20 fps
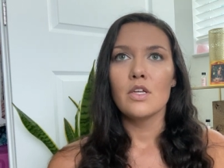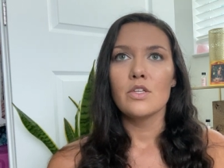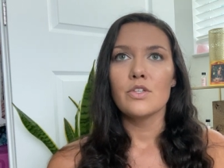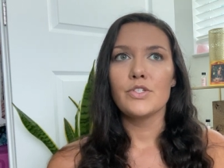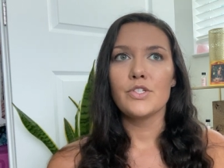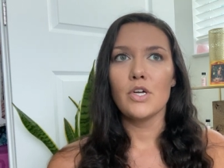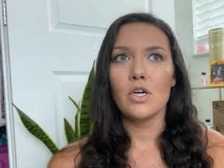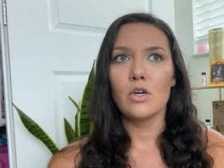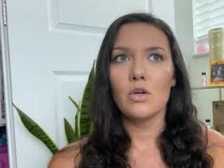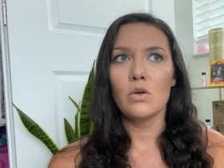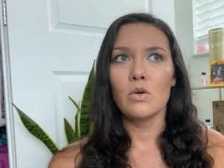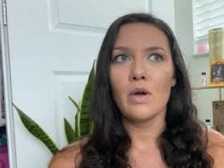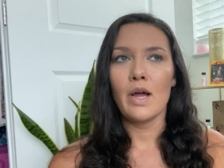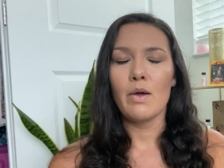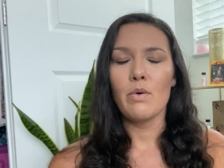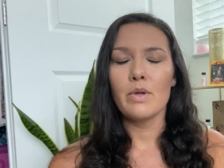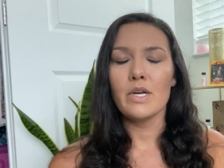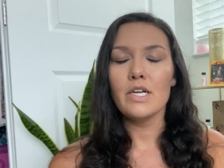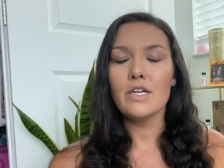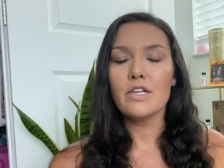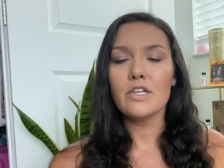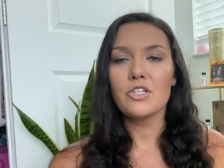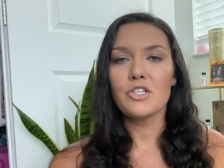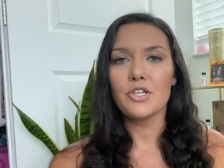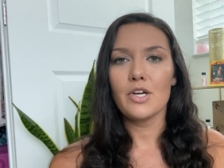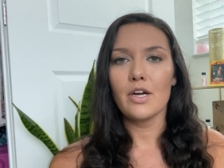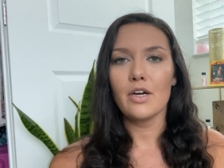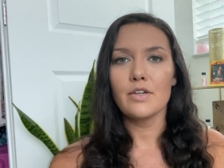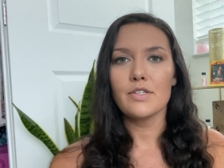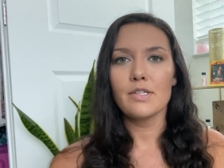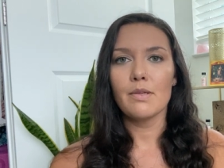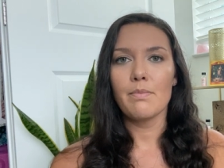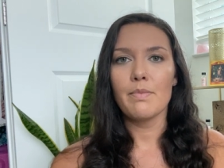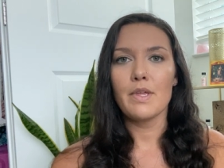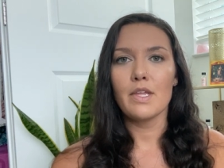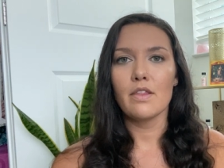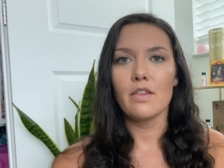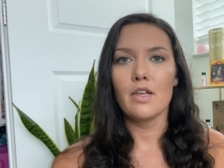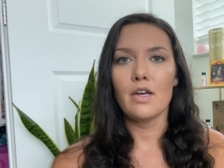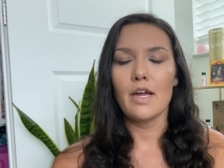So I wanted to share
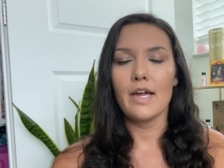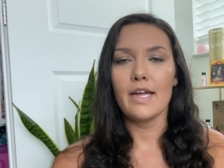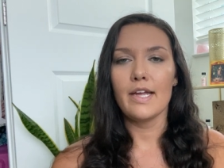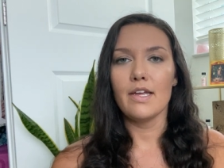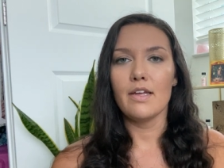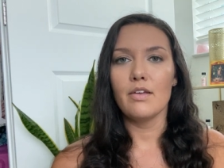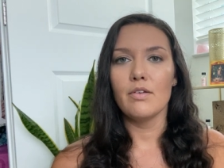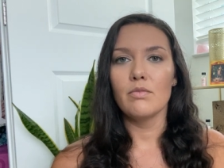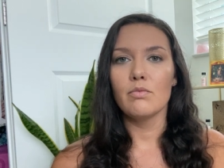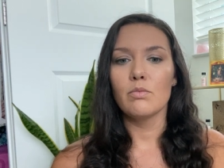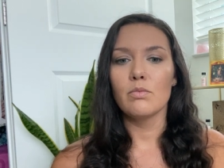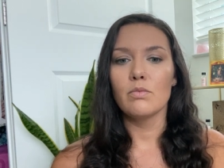something that I